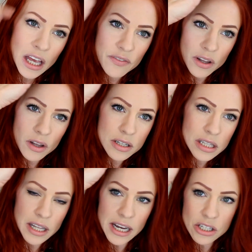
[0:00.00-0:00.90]
If it
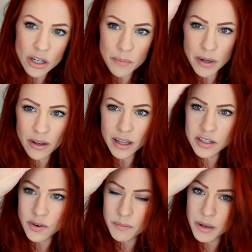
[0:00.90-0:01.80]
looks lighter up here,
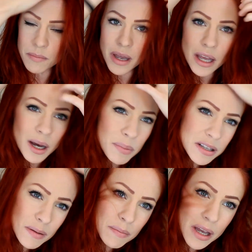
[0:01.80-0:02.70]
that's from my makeup.
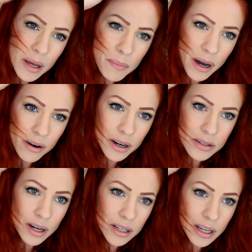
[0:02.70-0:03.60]
That's my makeup powder. I
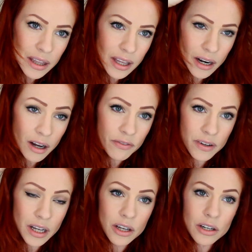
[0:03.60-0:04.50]
tried to get that off and I